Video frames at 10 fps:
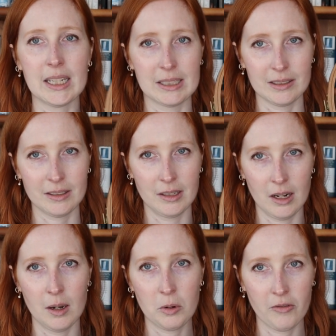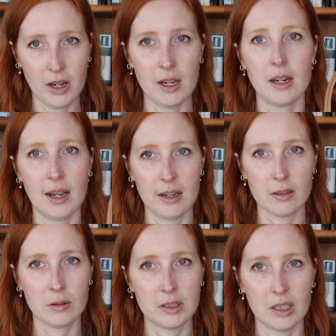It does not provide
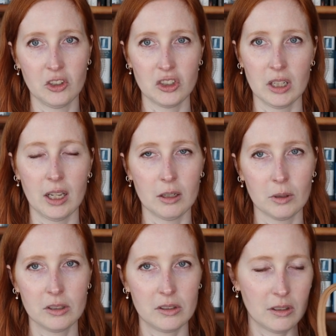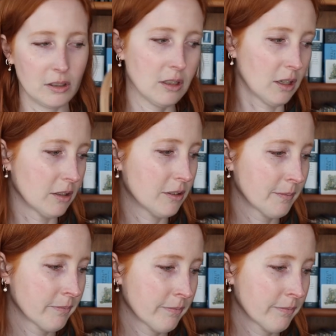adequate tension. Anyone who says it does